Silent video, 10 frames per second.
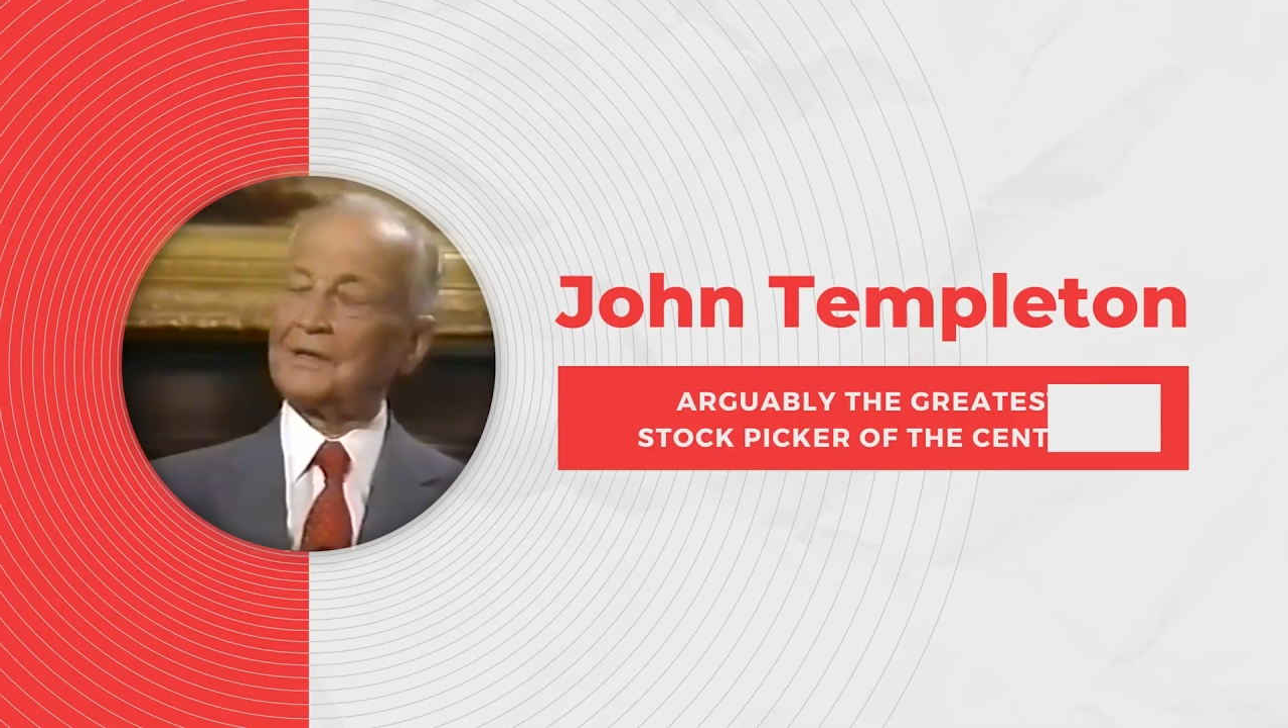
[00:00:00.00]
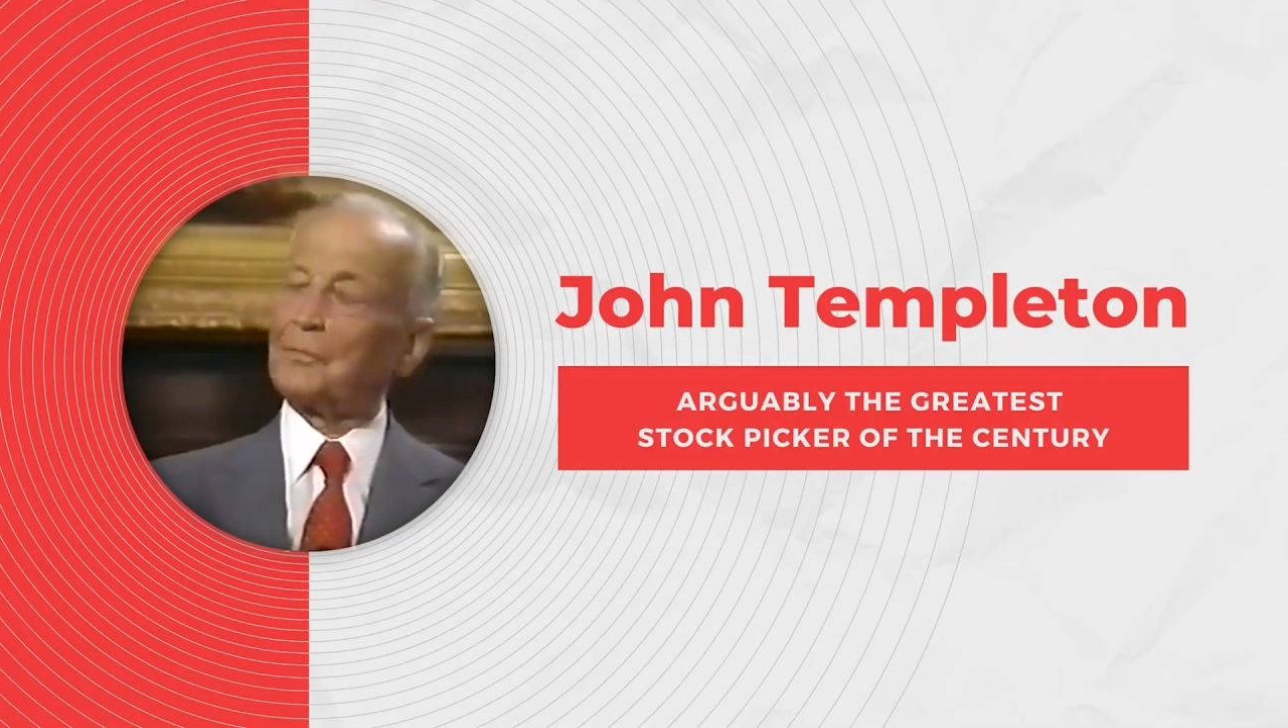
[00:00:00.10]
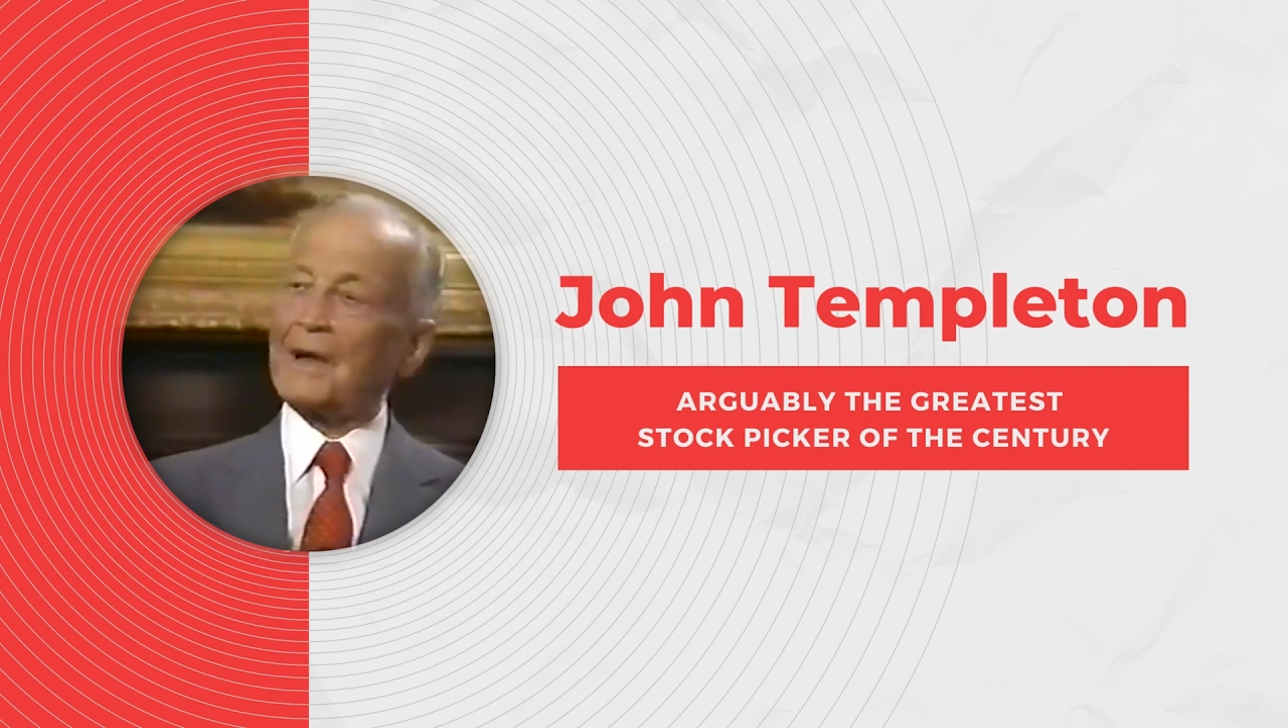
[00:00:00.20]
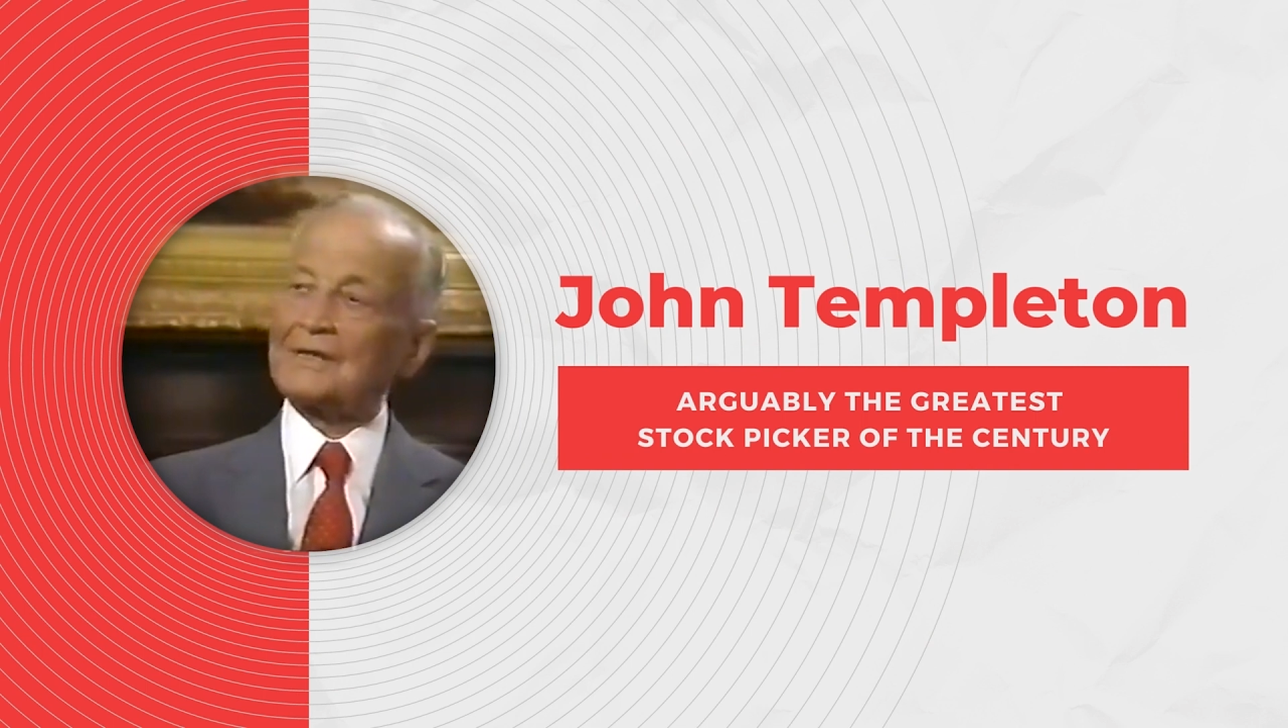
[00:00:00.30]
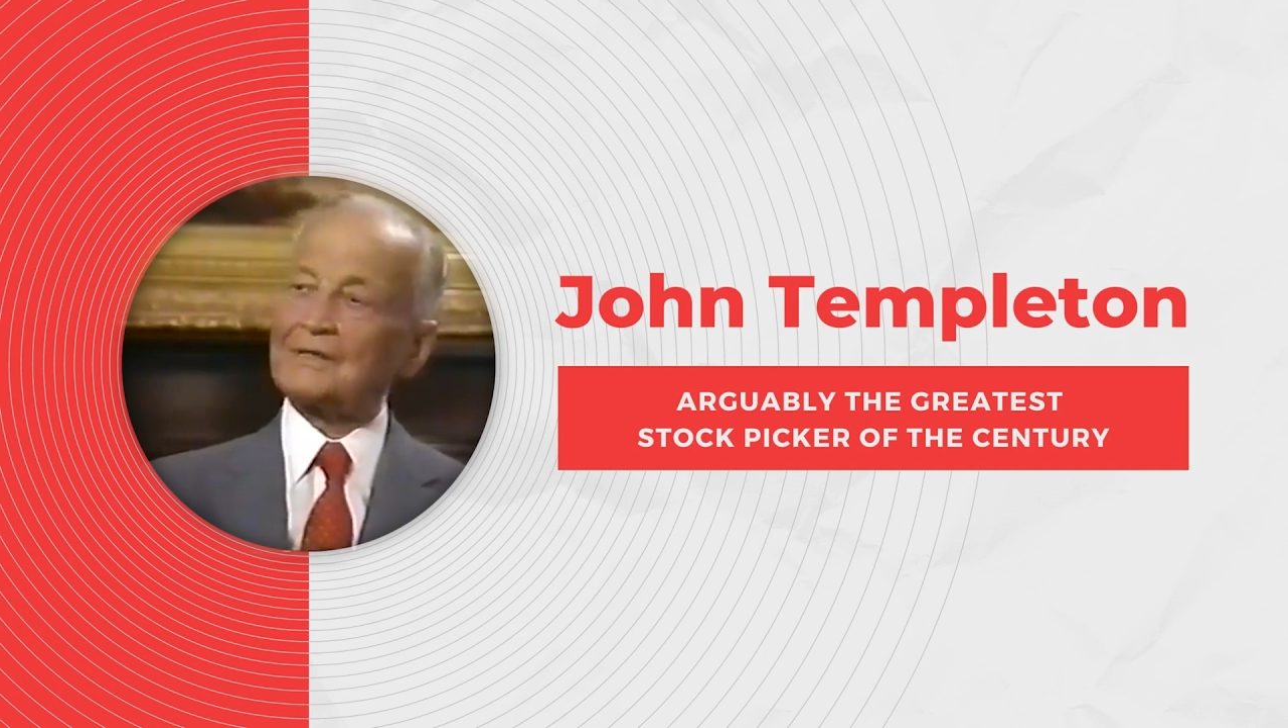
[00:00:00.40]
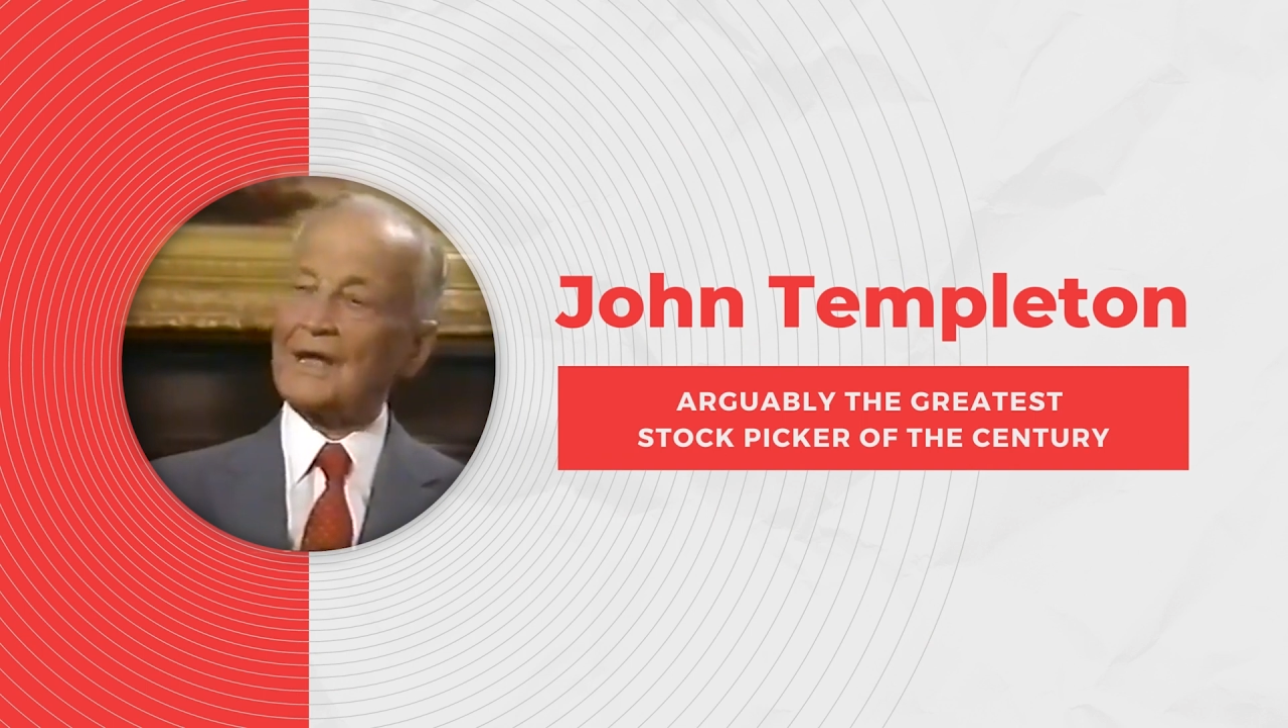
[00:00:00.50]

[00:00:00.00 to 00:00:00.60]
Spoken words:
The right